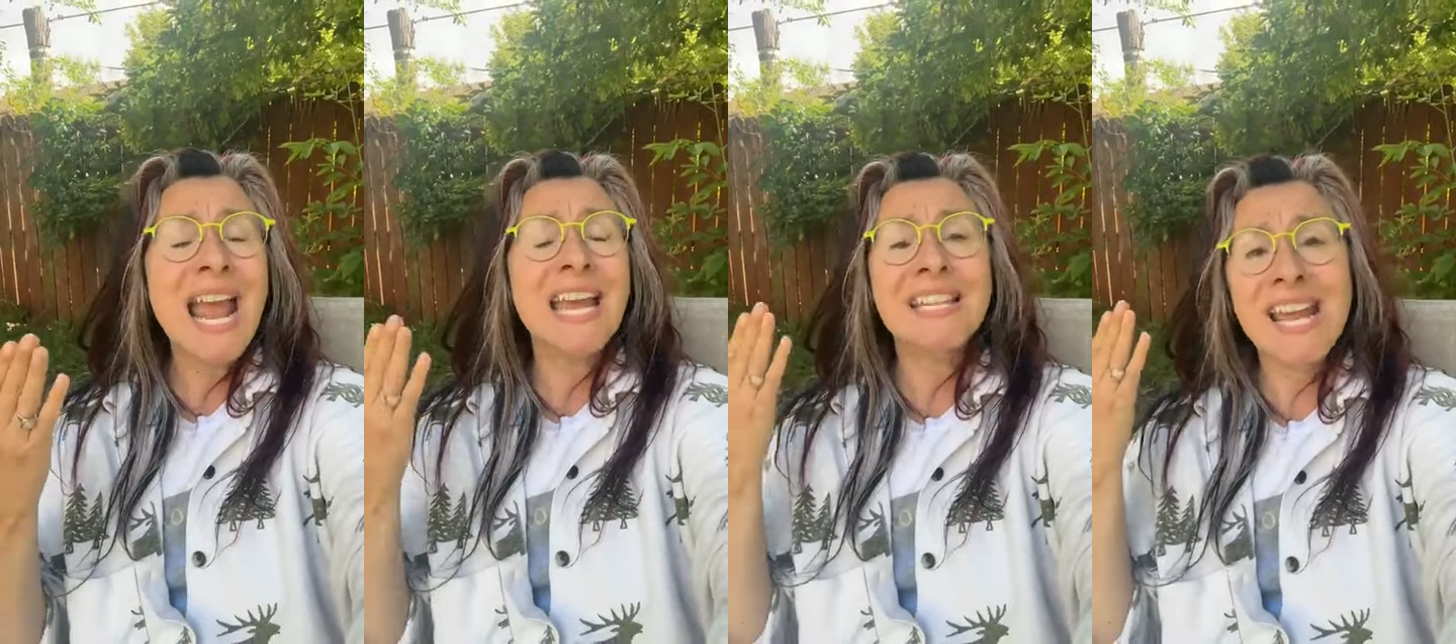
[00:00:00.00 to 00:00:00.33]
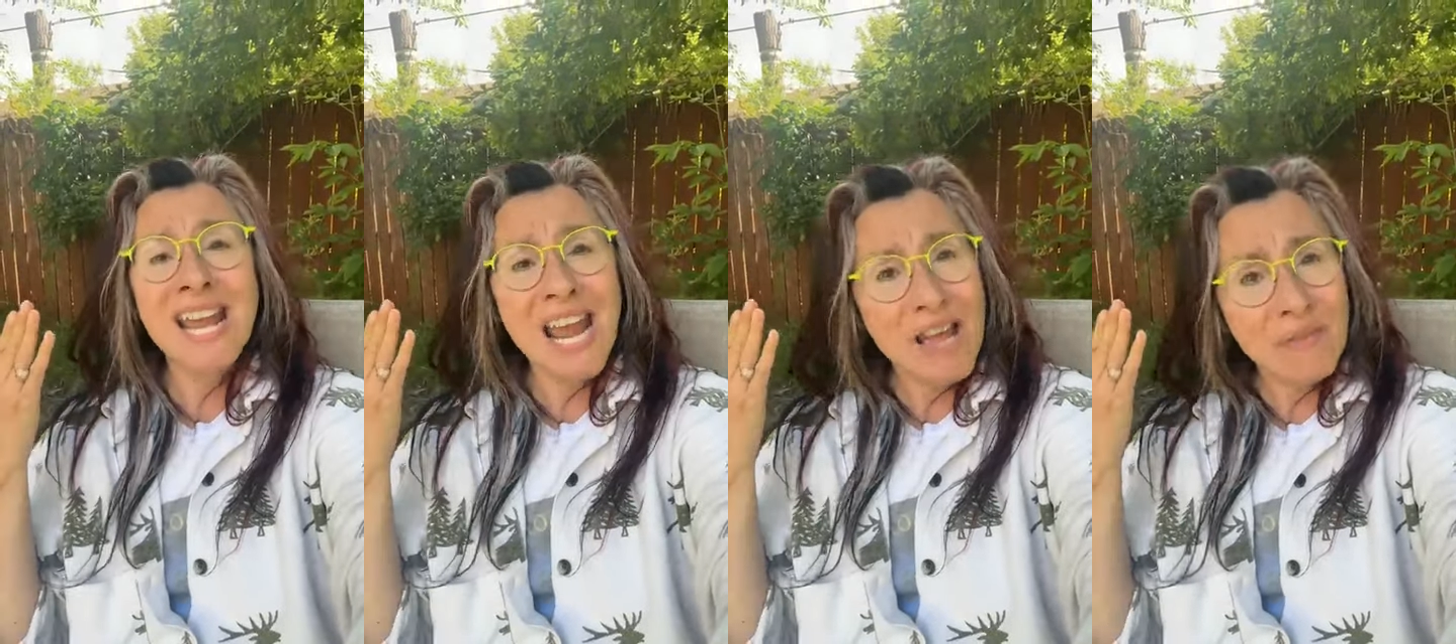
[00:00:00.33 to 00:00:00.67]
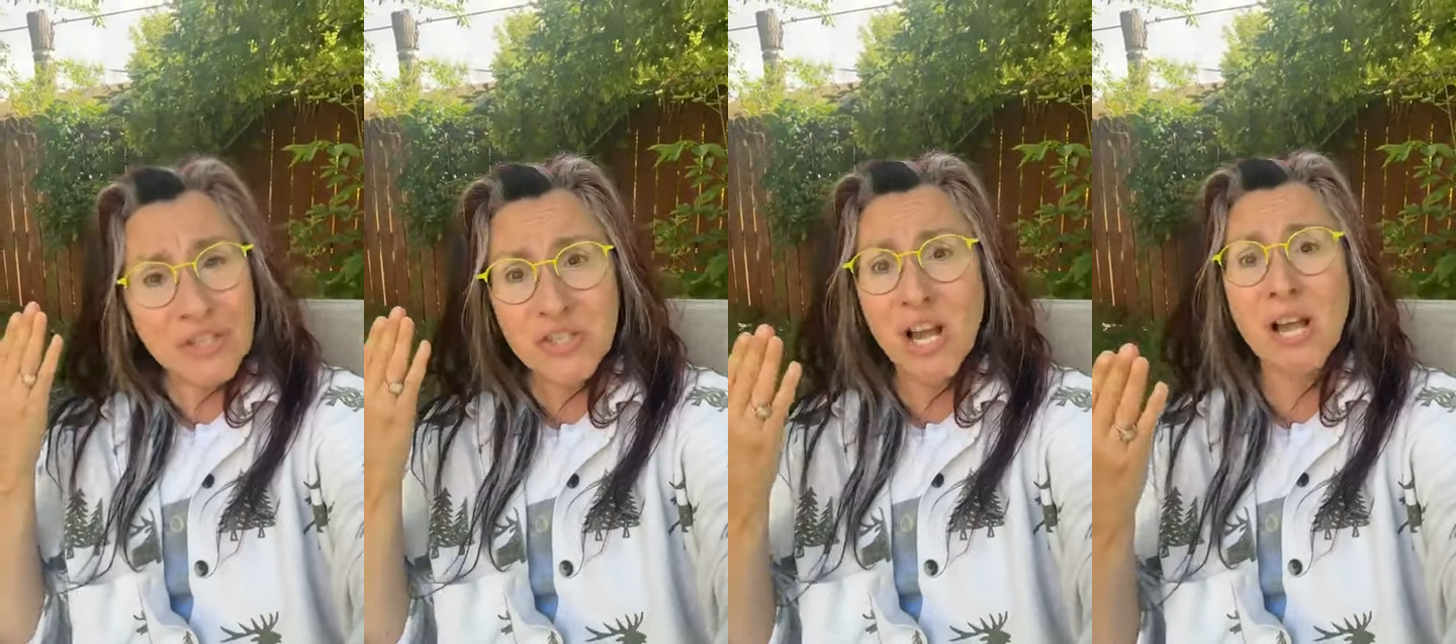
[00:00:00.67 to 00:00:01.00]
and they
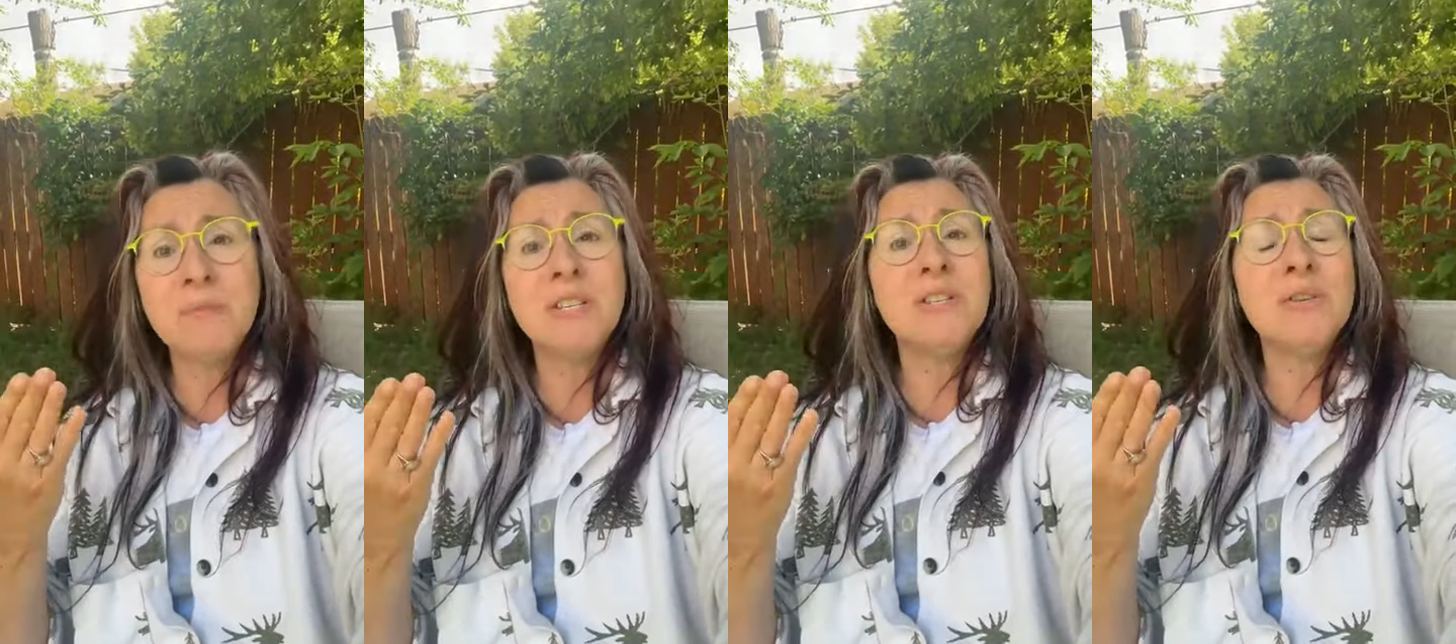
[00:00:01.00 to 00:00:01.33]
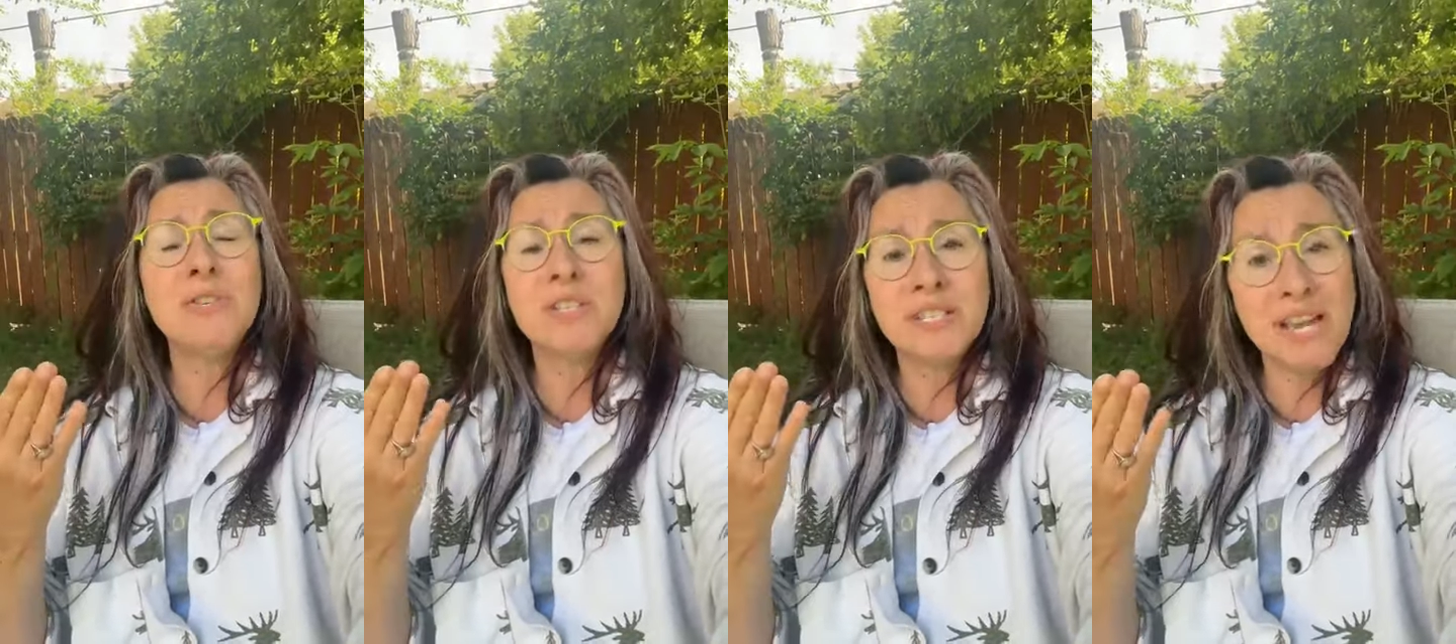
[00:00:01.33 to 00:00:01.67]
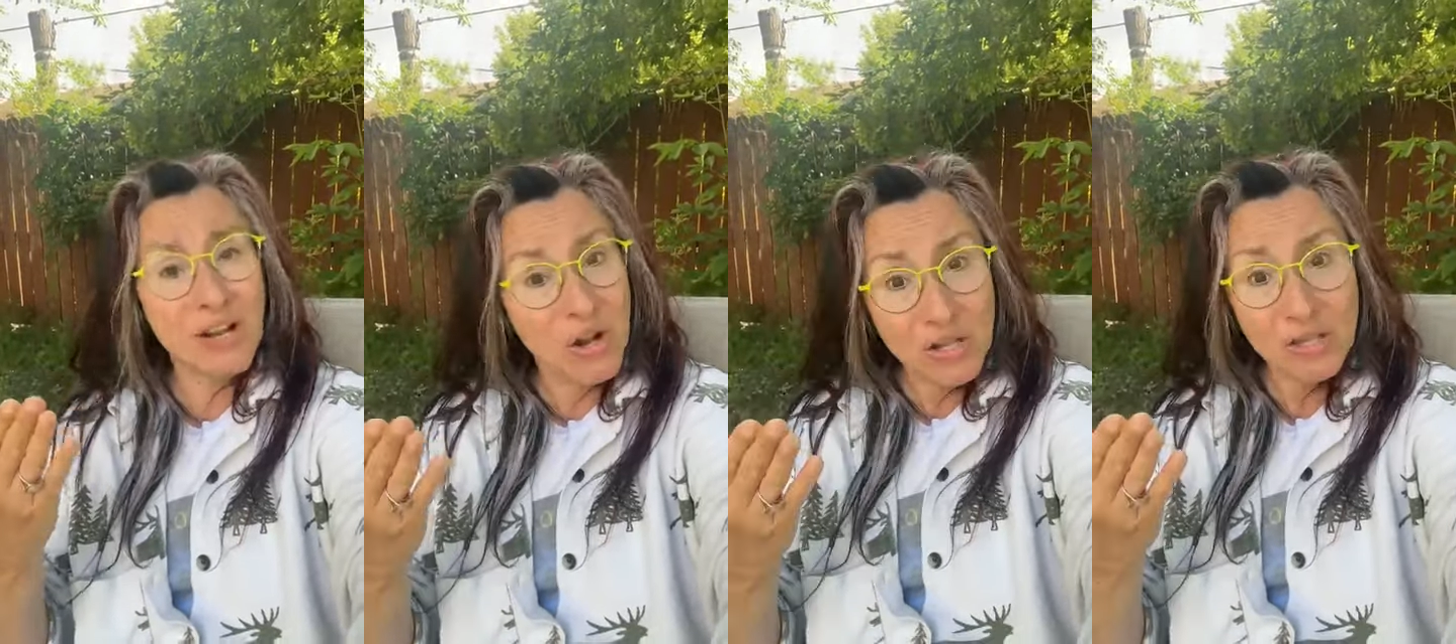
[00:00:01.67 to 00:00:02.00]
have a job to do just
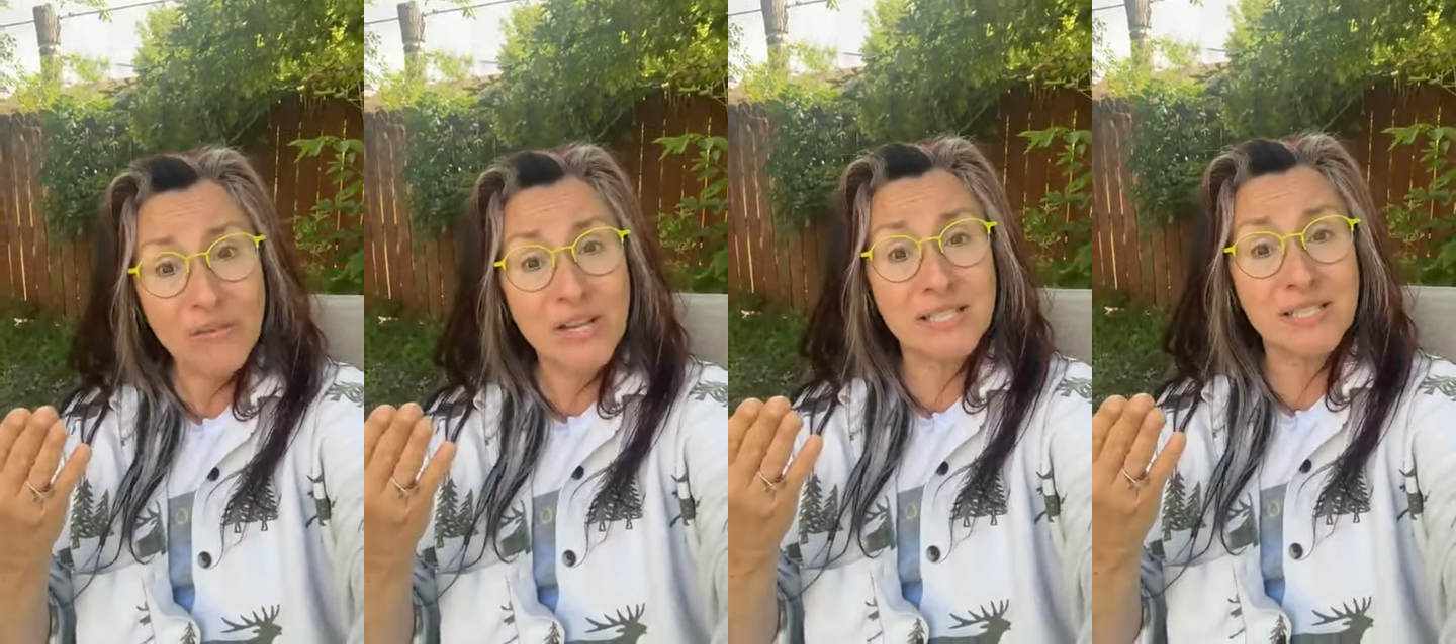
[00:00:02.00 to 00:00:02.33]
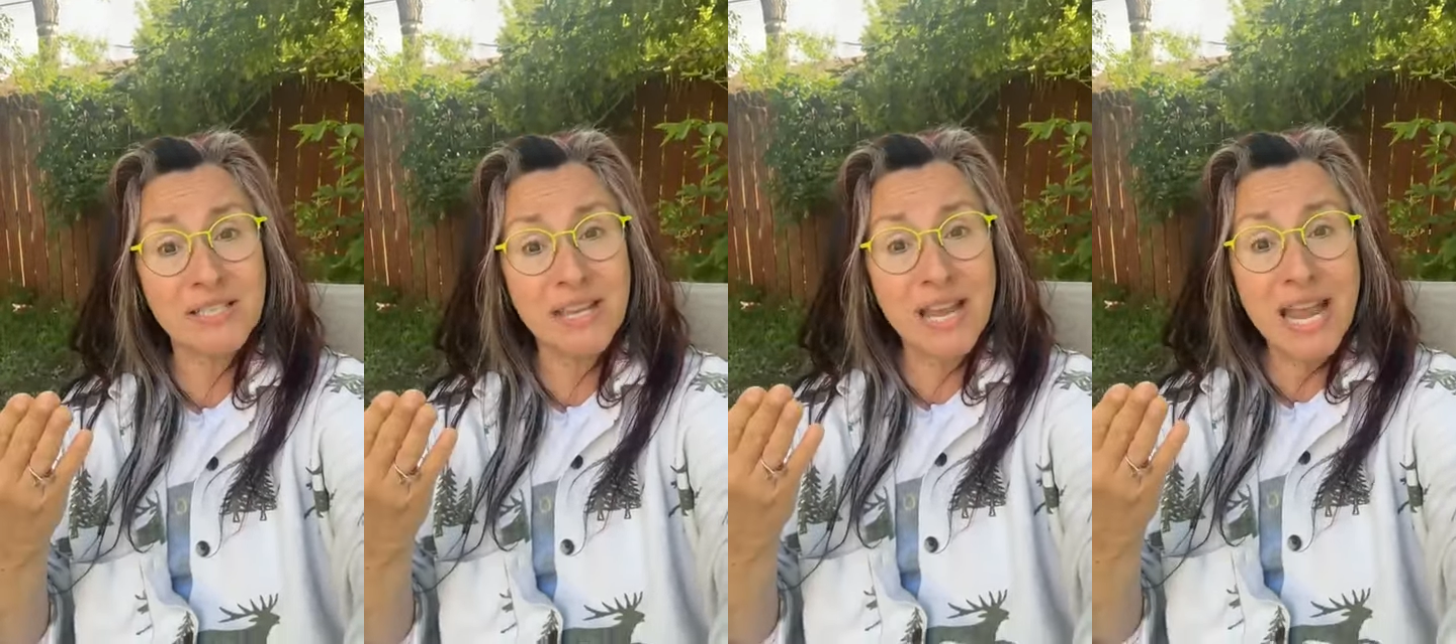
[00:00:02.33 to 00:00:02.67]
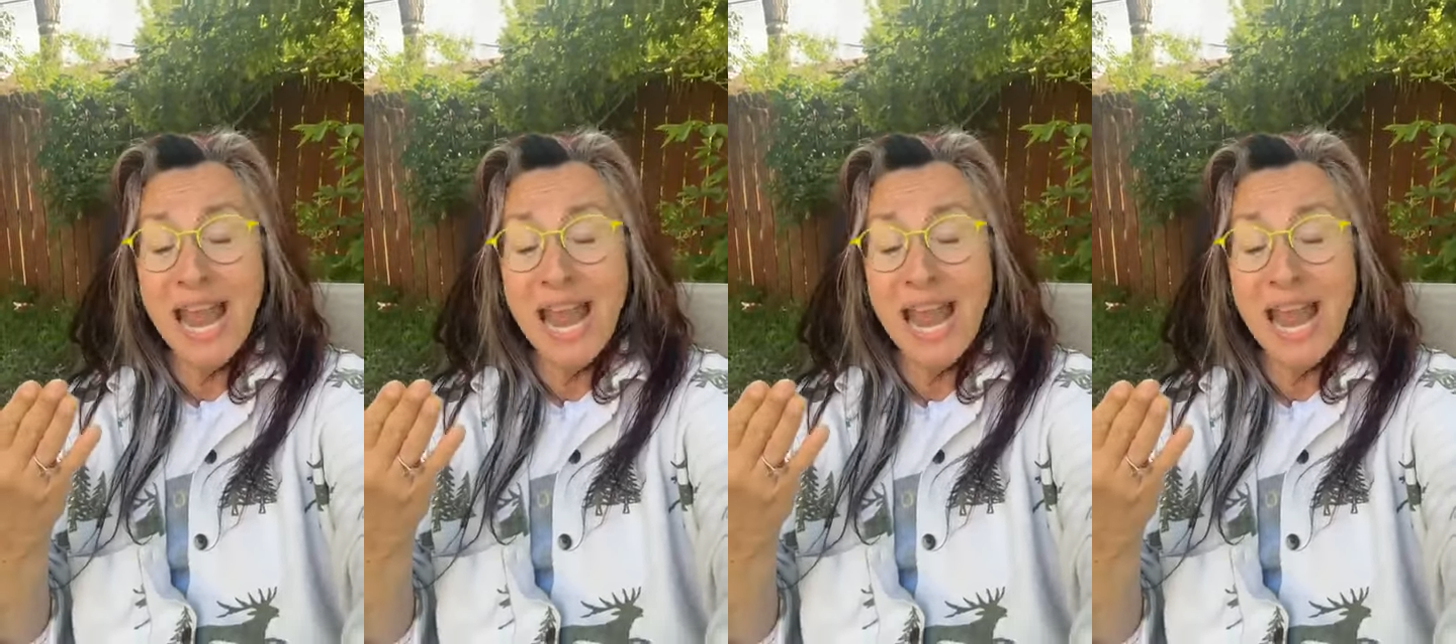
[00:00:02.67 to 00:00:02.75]
like all of us.